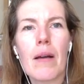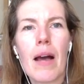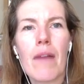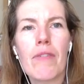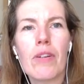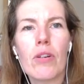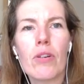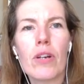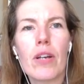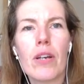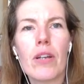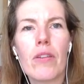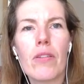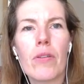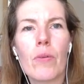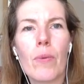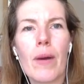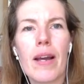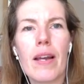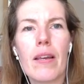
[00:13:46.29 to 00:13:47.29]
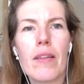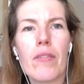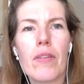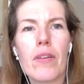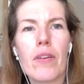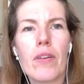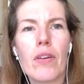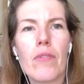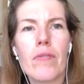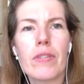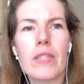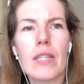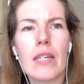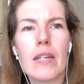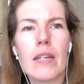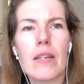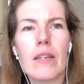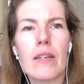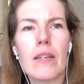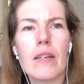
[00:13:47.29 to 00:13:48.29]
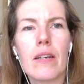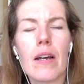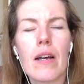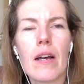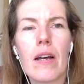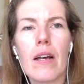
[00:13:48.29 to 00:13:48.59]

have a look at the way that you've seen